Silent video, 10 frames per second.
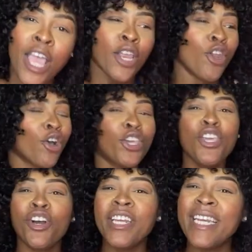no
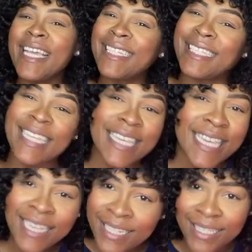cure the
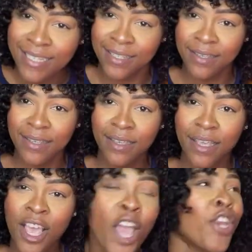disease,
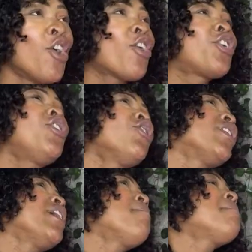no
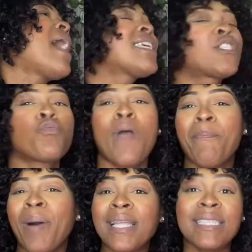cure the mass
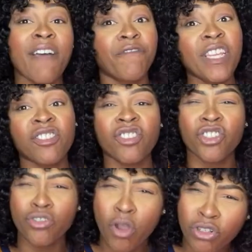weapons of
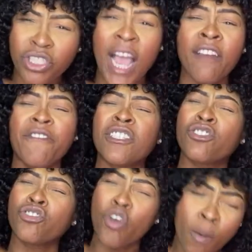destruction for
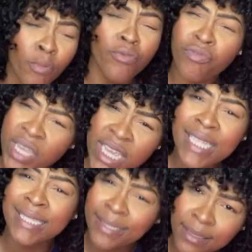some
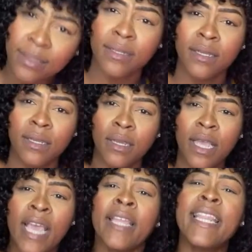reason.
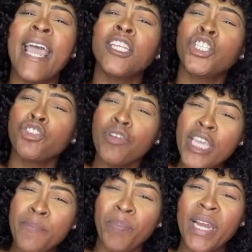Then
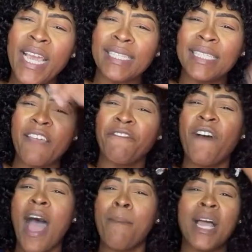three place the
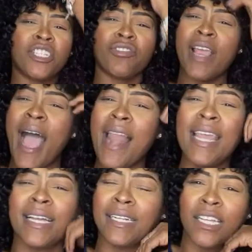farmer a
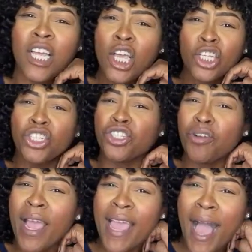little
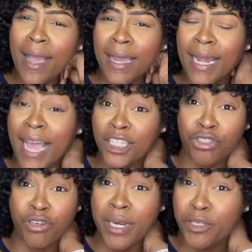triangular
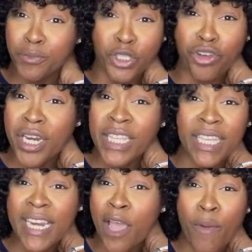
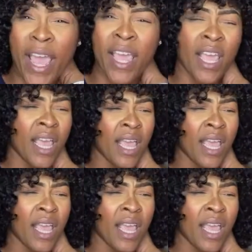trinity they way.